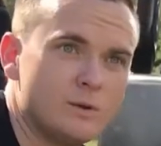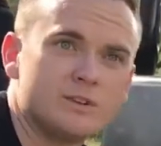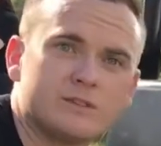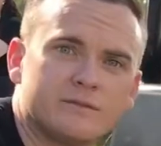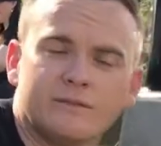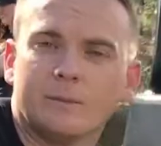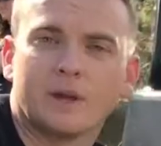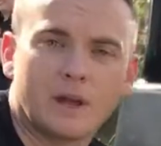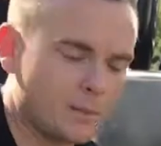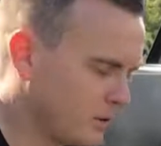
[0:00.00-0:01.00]
We're just
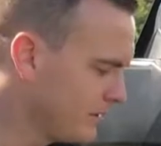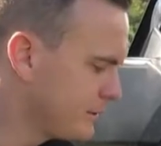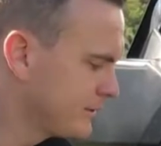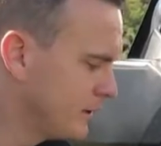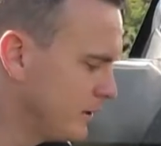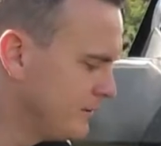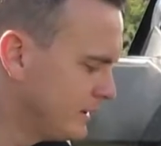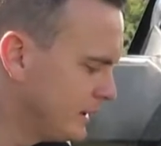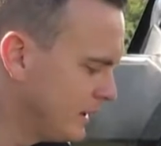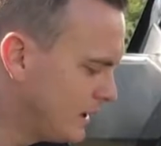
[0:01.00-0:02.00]
filming a couple of episodes,
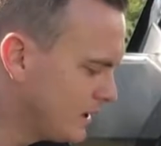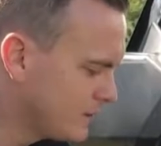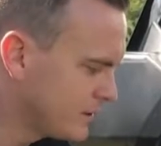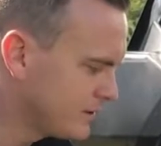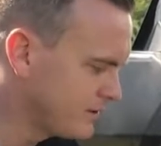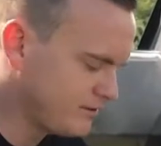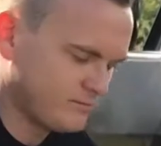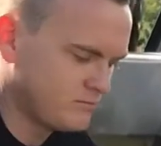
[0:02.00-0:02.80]
and I thought I'd just,